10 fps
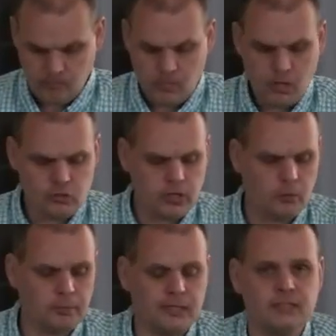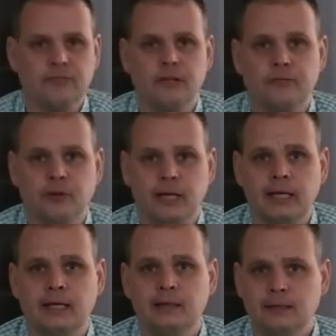So please feel
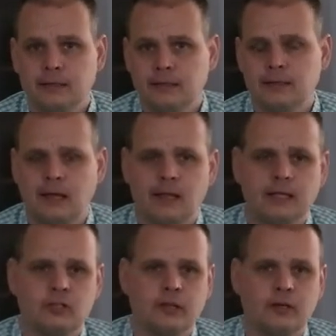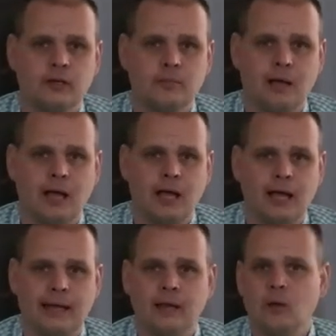free, tell each other
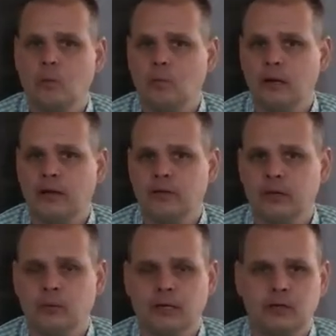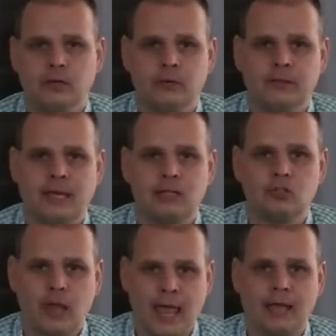goodbye, whatever you want to do in that
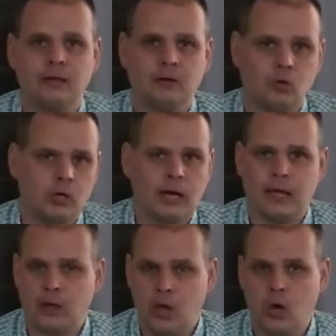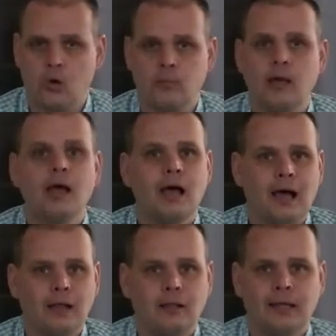chat or at home.
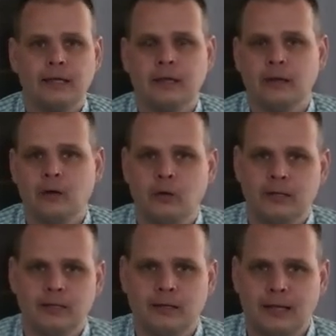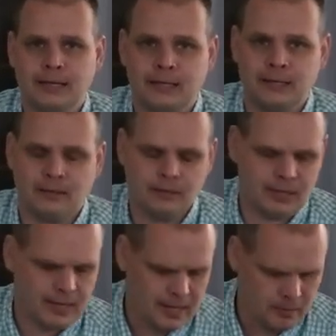I'll let it go until I get the
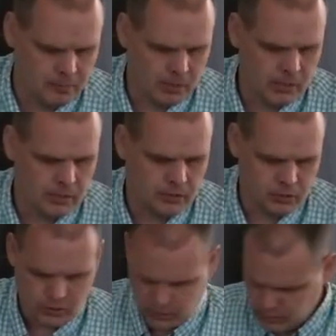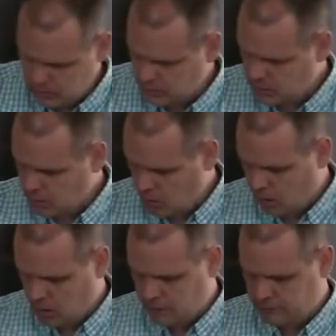camera turned
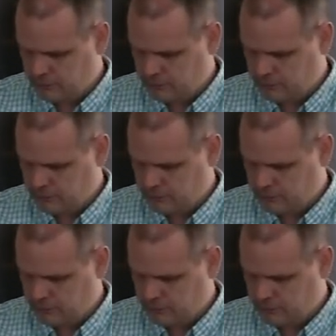off.